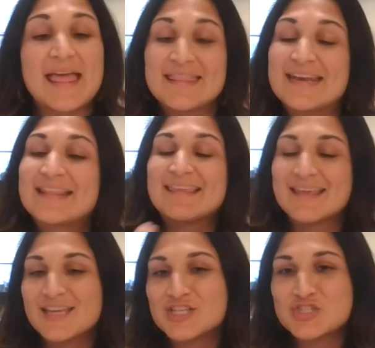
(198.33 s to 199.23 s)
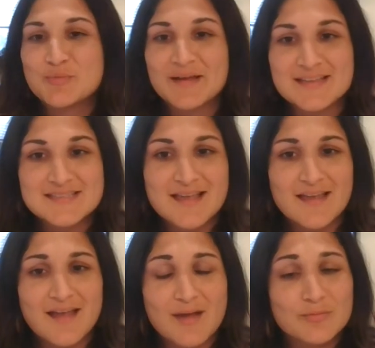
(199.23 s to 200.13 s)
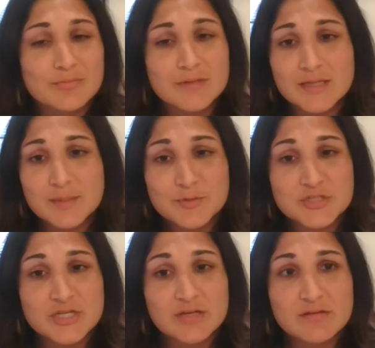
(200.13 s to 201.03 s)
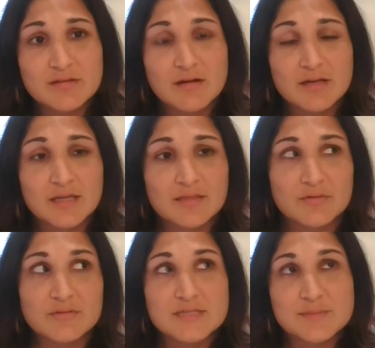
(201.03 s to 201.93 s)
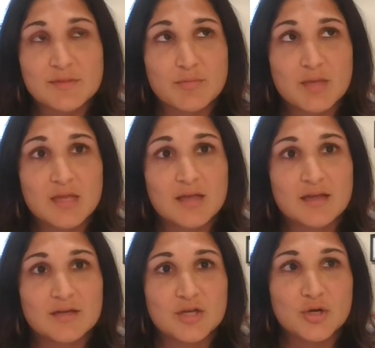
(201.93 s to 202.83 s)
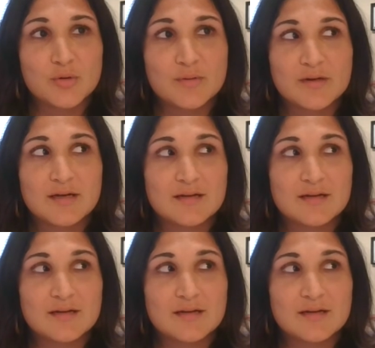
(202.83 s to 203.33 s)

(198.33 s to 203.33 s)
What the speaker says: And then at the end, you might say, I really appreciate you talking through this with me. I know